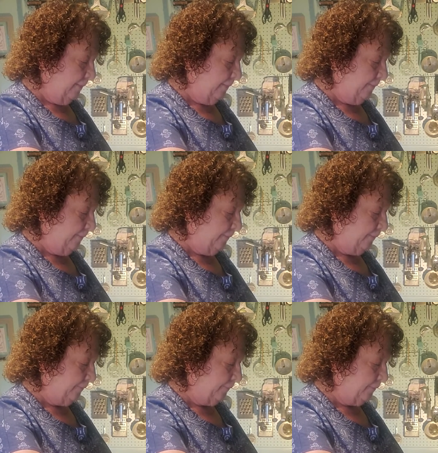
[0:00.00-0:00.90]

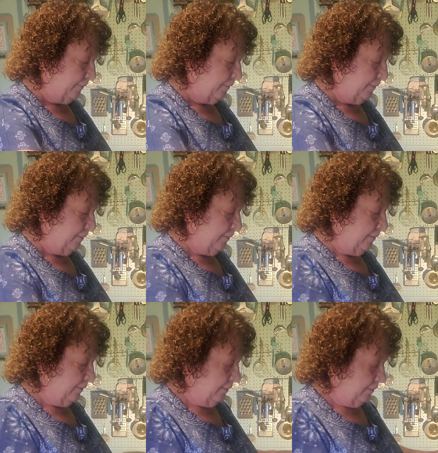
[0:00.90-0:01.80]
No one is speaking in this clip.